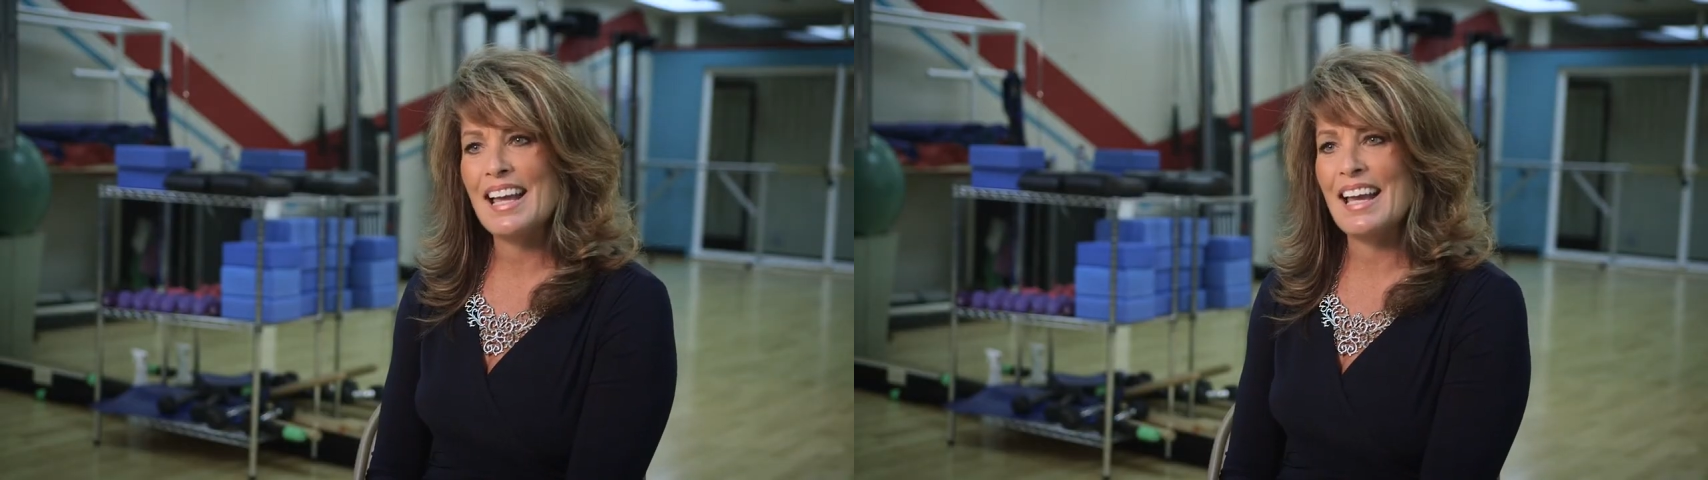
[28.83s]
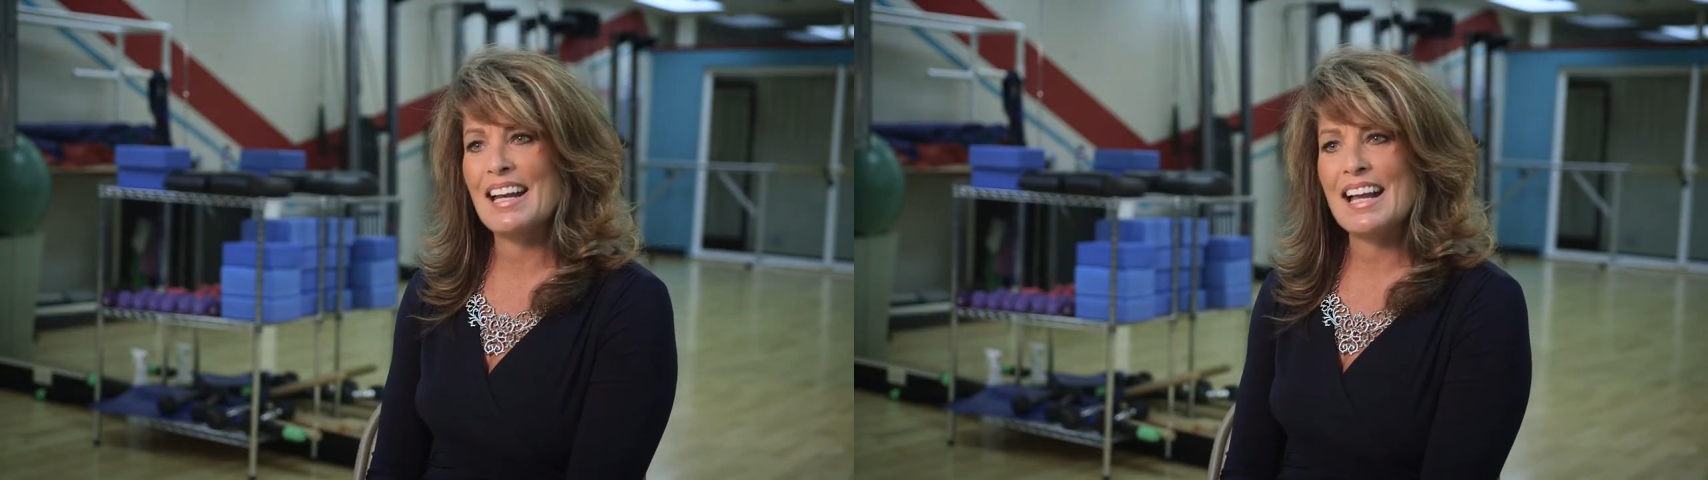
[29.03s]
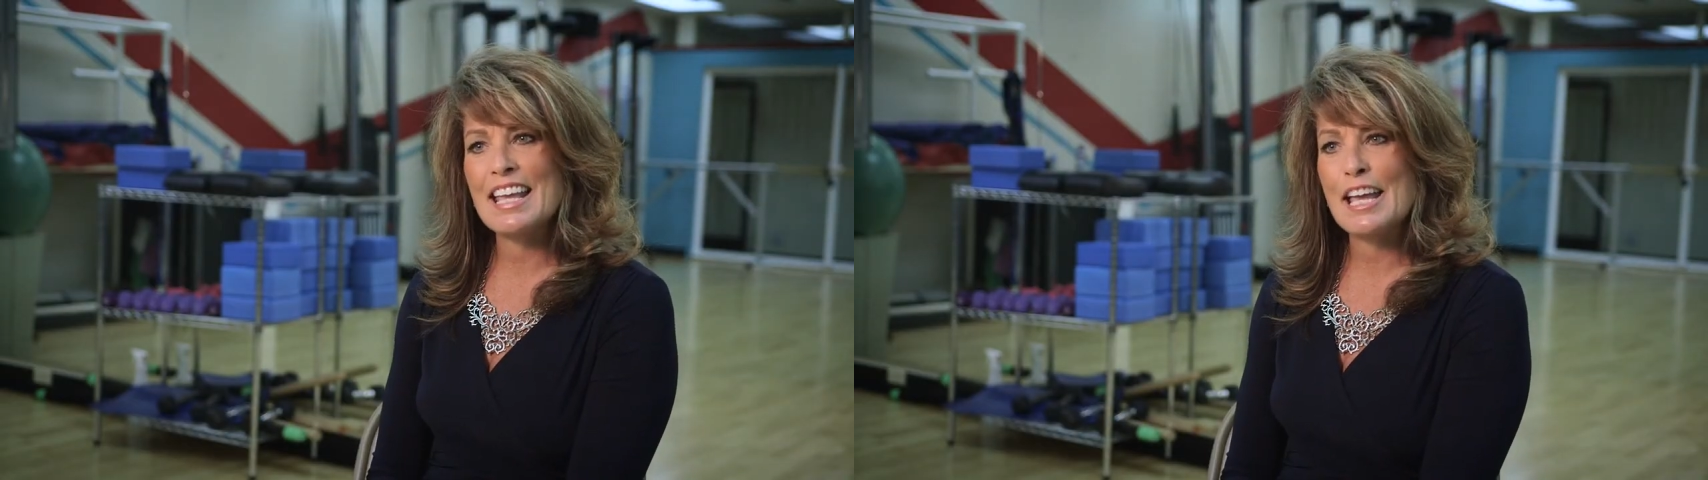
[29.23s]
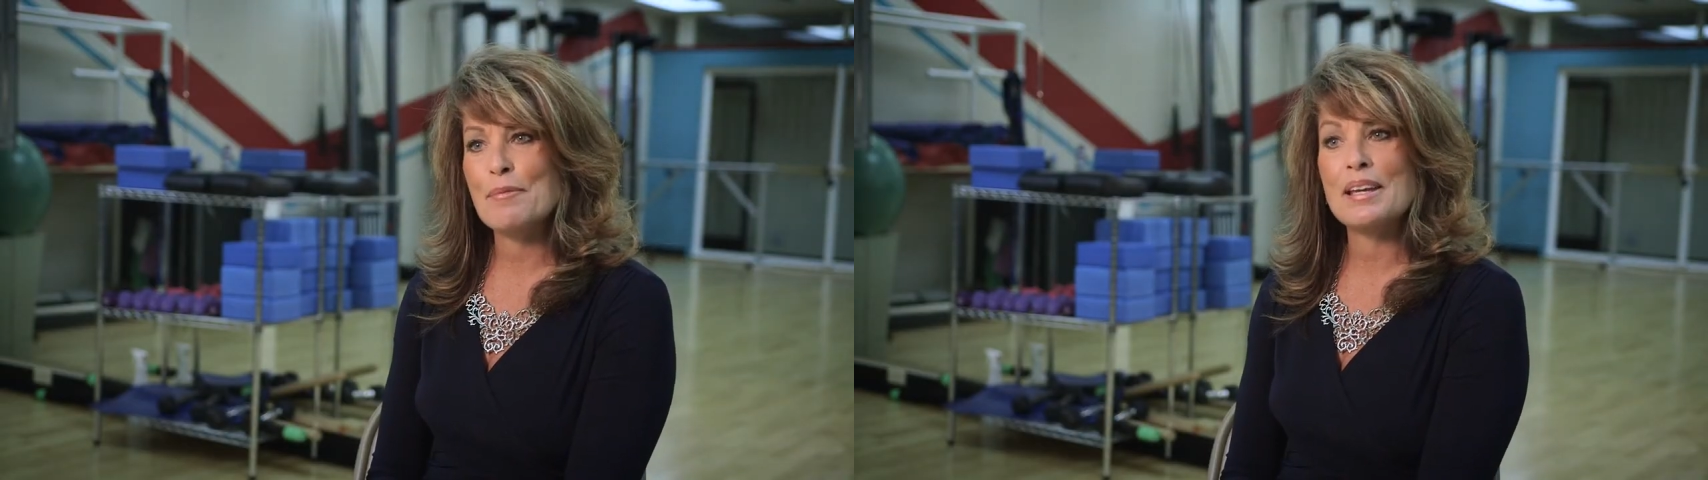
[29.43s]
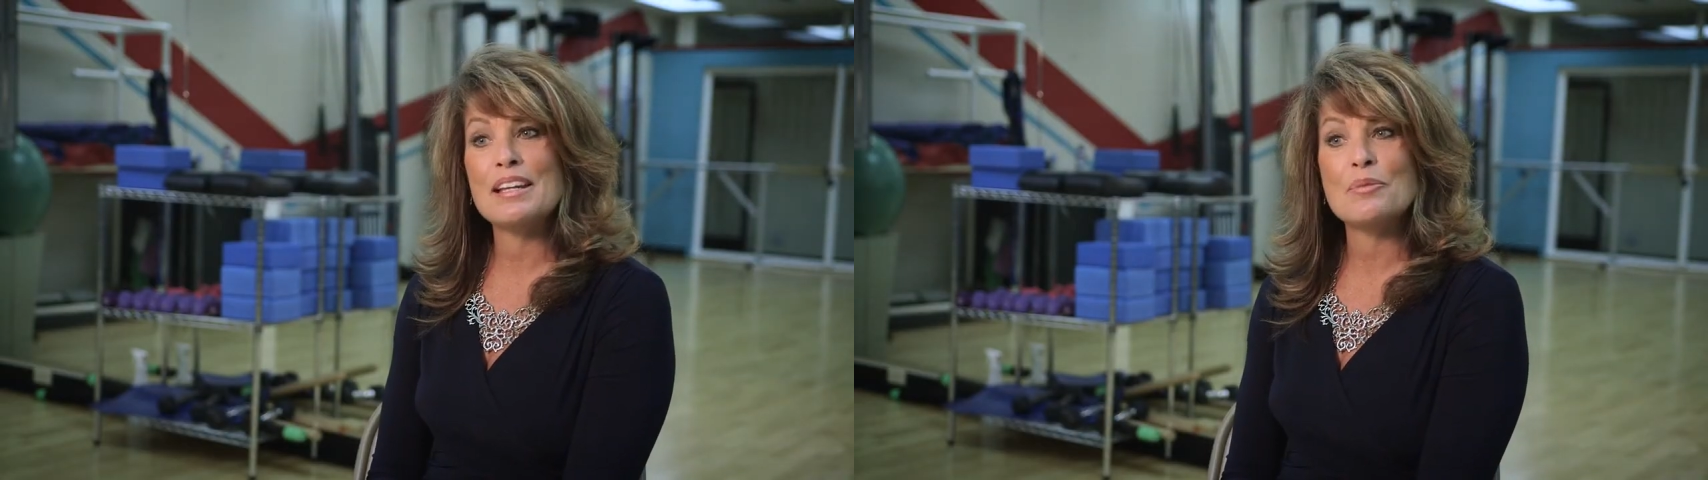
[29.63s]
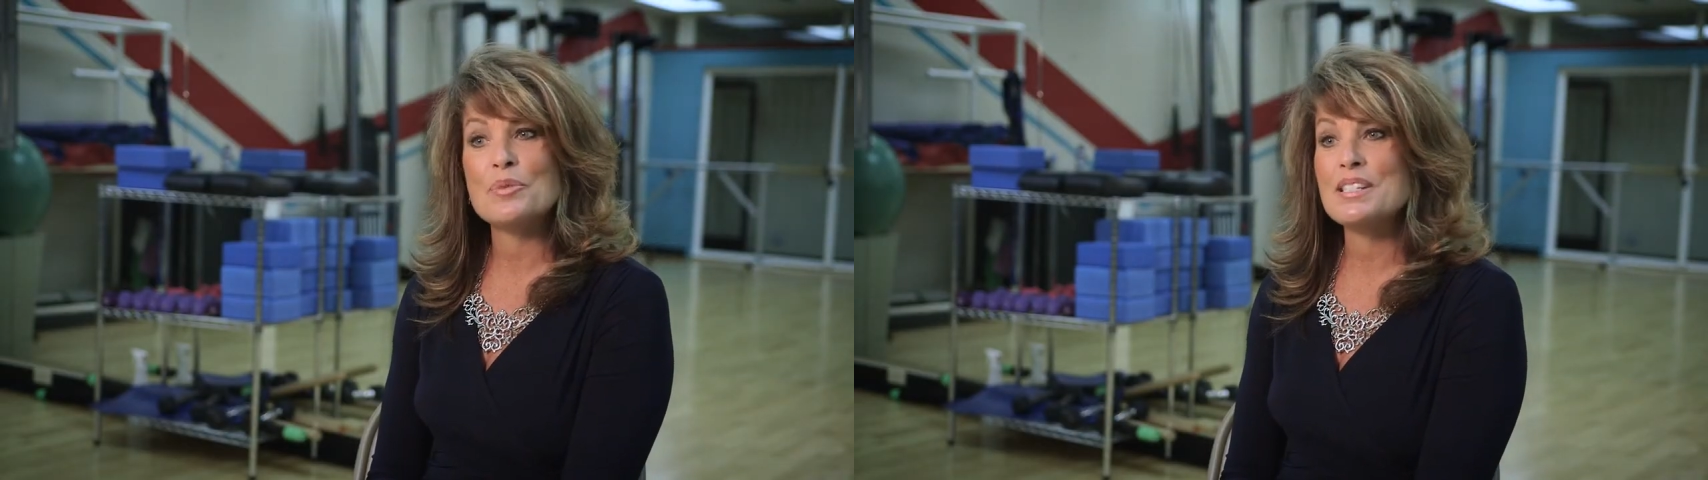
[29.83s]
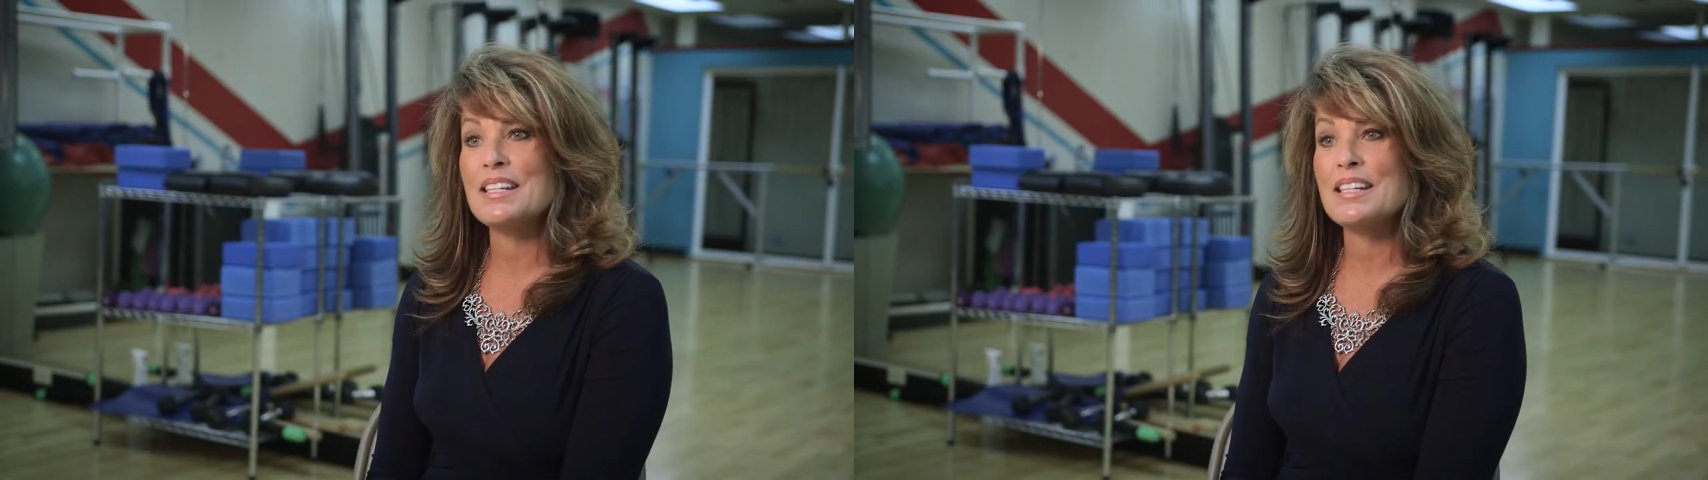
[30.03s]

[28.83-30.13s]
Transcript: and I came in and was